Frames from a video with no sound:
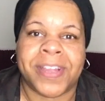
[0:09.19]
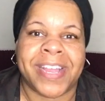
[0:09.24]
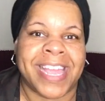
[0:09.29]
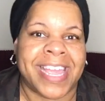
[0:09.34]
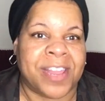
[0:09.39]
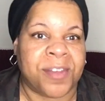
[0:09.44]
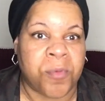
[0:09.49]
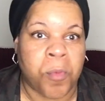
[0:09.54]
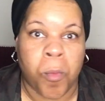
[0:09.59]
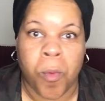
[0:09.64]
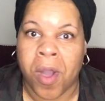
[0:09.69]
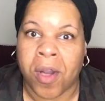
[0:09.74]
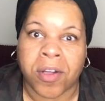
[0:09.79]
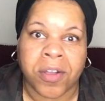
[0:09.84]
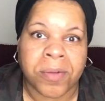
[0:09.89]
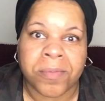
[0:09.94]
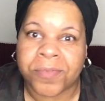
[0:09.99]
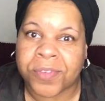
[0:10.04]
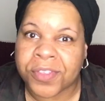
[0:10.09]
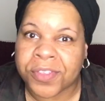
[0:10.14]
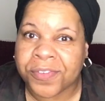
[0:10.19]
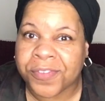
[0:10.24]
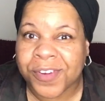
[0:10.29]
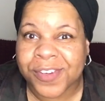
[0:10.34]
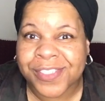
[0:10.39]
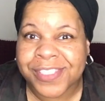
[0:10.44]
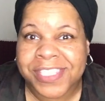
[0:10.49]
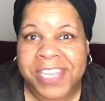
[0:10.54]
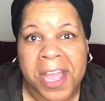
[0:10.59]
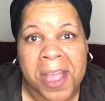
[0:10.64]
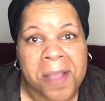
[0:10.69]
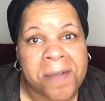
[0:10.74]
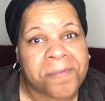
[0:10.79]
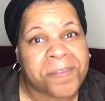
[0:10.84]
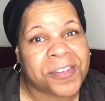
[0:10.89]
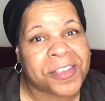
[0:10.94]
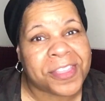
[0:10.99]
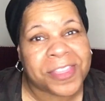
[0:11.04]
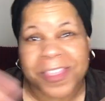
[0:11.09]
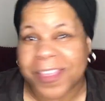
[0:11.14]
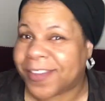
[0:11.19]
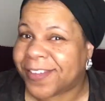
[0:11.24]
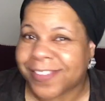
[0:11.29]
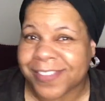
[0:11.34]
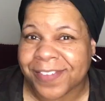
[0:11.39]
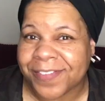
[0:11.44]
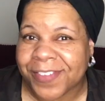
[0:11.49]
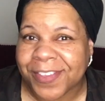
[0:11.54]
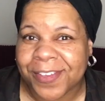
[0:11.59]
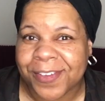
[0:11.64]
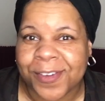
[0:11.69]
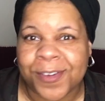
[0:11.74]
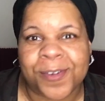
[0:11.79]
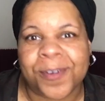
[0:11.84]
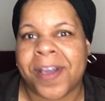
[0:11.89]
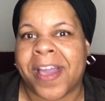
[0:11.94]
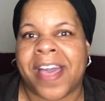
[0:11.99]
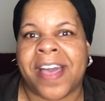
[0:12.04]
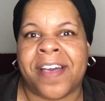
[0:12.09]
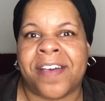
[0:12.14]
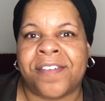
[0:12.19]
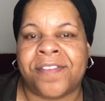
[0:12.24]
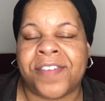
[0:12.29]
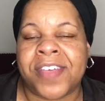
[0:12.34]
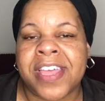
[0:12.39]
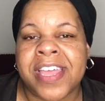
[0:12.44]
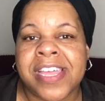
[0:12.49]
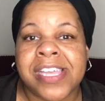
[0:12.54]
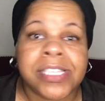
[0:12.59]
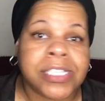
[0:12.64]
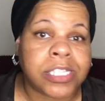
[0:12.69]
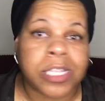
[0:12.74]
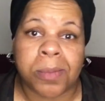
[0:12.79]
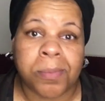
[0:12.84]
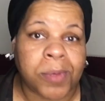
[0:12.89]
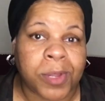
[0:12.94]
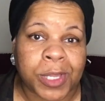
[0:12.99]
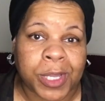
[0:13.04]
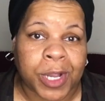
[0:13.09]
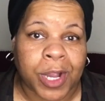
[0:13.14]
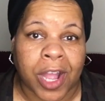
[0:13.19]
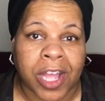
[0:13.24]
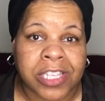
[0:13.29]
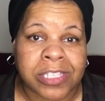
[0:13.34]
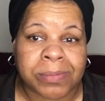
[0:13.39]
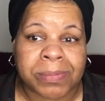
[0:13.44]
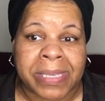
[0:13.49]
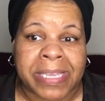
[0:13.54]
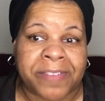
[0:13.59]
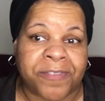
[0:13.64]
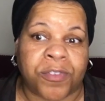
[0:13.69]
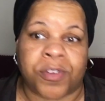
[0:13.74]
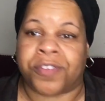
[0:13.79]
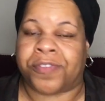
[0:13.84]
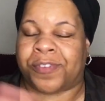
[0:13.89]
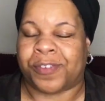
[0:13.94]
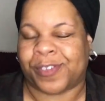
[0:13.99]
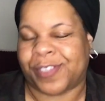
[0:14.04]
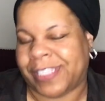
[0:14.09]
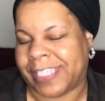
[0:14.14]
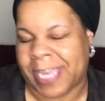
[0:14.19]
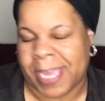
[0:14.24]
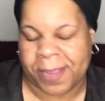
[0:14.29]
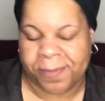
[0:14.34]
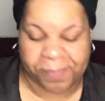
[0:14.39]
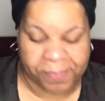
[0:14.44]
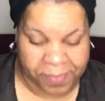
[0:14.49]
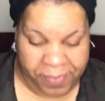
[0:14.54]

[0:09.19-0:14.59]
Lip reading: and welcome for the first time for those of you who have stumbled across me for the first time.